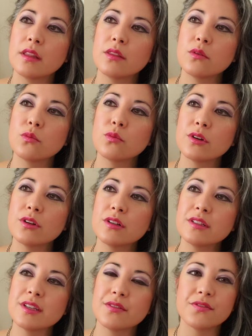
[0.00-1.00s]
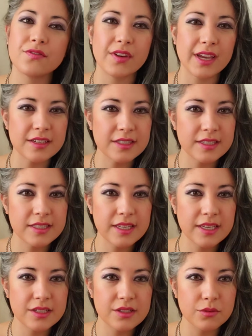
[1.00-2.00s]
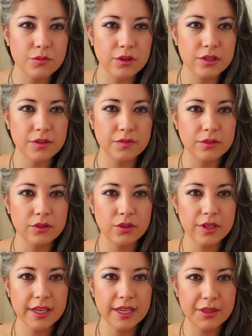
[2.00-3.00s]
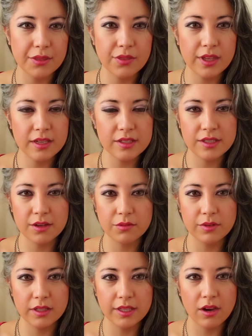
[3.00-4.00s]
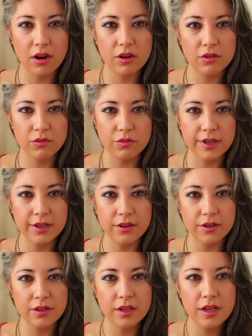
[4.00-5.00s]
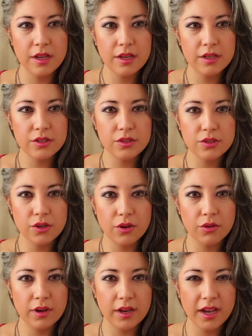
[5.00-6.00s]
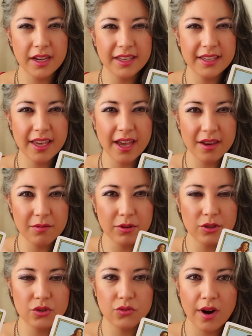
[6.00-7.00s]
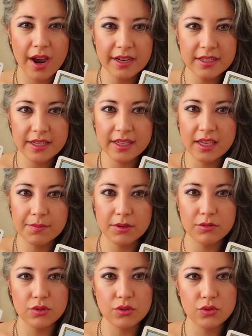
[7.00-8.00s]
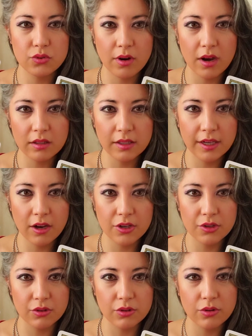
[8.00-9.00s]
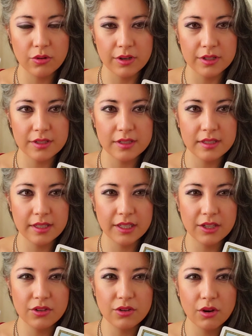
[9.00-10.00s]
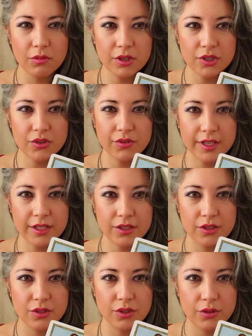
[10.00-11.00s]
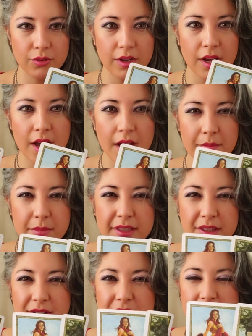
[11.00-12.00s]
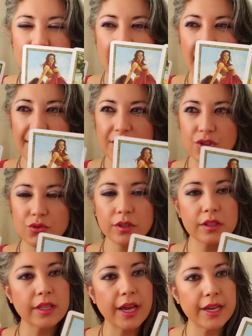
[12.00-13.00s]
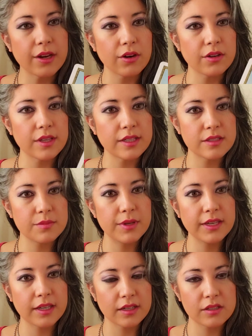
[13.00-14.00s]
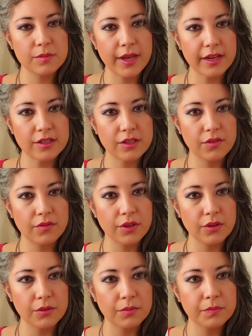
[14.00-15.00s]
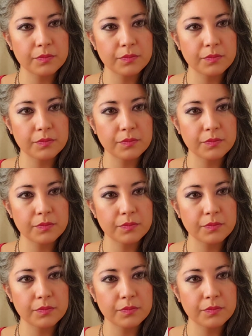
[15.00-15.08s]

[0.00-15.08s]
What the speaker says: the world of fantasies, the world of looking at things that really aren't real. So again, we're trying to keep you strongly on your course. It's like you know what you need to do, but there's an extra layer that's being expected of you.